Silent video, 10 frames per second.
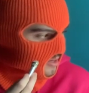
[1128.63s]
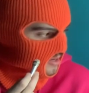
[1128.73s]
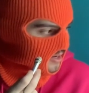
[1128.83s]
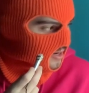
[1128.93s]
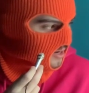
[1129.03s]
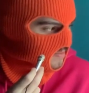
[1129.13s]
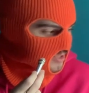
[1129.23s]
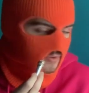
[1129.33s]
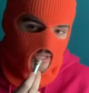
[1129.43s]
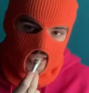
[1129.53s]

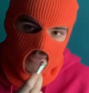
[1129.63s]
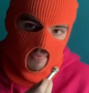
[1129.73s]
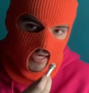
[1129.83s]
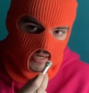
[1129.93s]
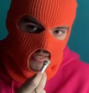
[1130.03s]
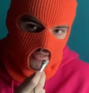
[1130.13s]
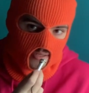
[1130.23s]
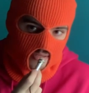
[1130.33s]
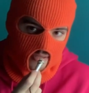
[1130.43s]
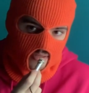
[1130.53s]
So in Deep End,
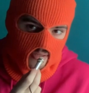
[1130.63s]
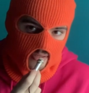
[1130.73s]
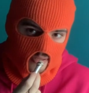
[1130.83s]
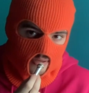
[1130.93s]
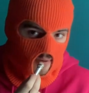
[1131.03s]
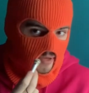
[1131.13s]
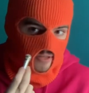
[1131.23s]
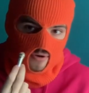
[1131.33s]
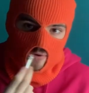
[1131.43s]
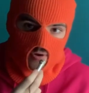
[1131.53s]

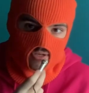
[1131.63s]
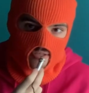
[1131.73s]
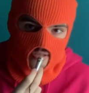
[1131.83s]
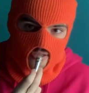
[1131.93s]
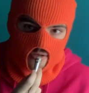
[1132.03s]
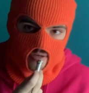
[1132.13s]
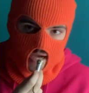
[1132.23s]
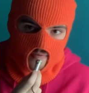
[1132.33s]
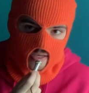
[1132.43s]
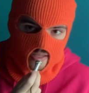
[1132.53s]
the chorus, let's go
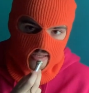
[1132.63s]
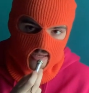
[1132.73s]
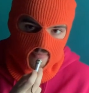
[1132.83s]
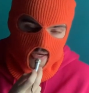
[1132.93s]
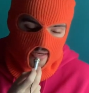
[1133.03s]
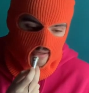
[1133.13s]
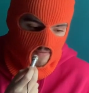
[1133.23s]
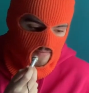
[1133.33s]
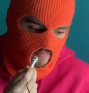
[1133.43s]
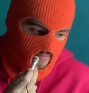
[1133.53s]
diving in the deep end.
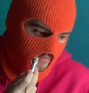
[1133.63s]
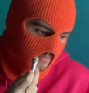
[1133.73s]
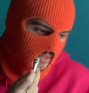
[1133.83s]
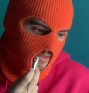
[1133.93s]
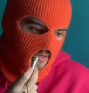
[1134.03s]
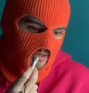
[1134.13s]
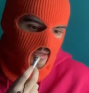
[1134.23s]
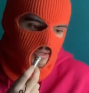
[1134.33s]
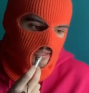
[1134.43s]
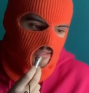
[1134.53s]

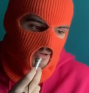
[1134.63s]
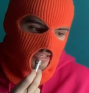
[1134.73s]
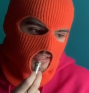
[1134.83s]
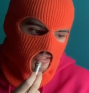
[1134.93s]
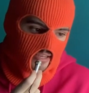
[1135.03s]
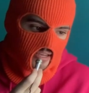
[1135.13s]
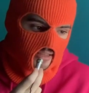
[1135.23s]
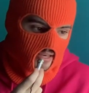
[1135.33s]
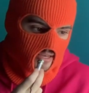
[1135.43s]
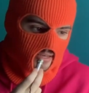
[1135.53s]
He's basically saying
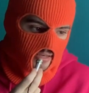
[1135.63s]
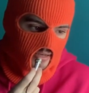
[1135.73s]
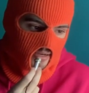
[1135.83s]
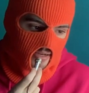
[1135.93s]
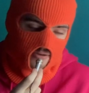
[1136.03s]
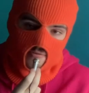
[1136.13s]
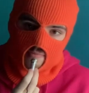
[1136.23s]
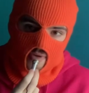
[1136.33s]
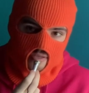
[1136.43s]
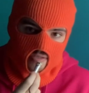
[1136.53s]
like, I know we
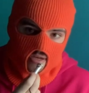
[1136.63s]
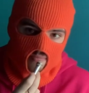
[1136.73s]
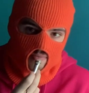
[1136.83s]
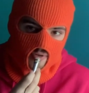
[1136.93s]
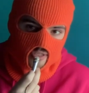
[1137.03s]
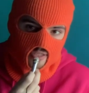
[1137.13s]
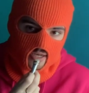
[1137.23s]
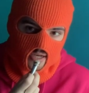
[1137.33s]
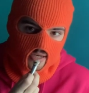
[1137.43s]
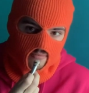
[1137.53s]
messed up a bunch of
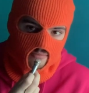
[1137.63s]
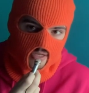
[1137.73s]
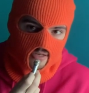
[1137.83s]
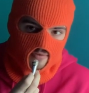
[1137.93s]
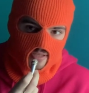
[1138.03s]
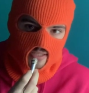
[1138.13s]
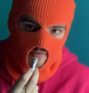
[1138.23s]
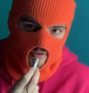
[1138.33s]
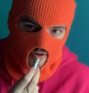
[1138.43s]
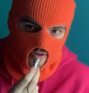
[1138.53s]
times. I know things
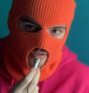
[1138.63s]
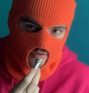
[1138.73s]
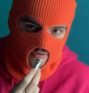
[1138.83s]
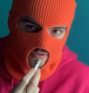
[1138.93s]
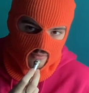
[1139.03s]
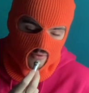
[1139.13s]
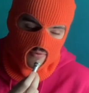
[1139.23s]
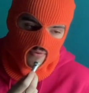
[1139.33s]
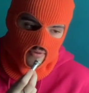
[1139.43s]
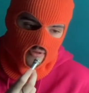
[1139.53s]
haven't gone so
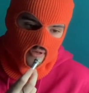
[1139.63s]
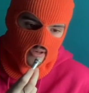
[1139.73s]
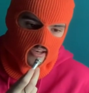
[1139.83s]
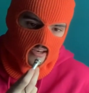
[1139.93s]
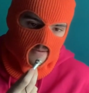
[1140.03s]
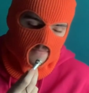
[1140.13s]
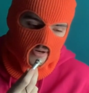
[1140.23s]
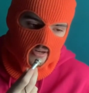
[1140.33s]
smooth, but